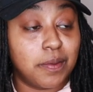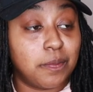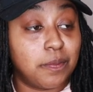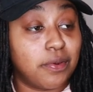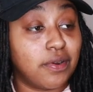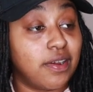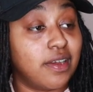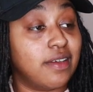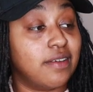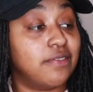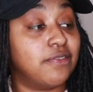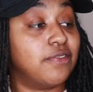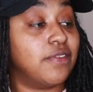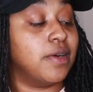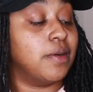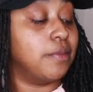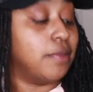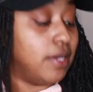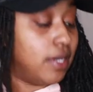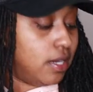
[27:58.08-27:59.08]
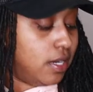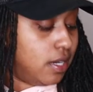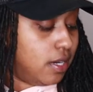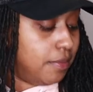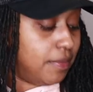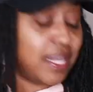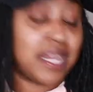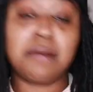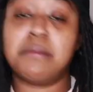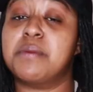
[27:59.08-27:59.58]
Pray for me.
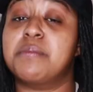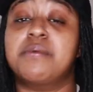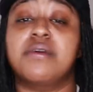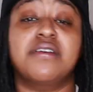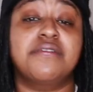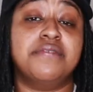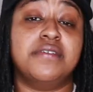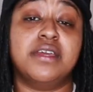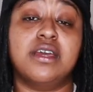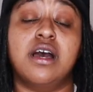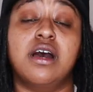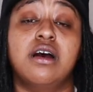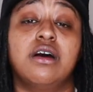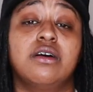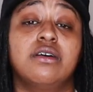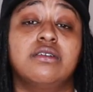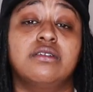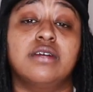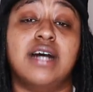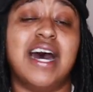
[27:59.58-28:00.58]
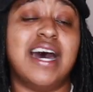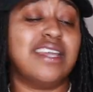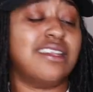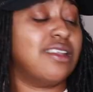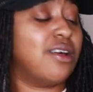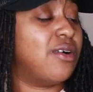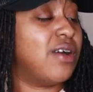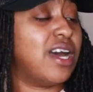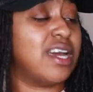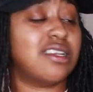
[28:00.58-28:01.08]
Um, and I'm going to pray for y'all. I
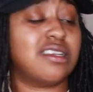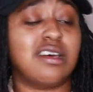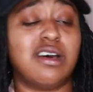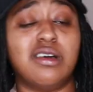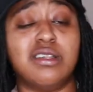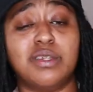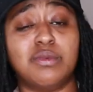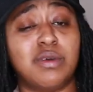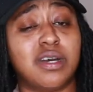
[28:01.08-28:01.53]
know I ain't the only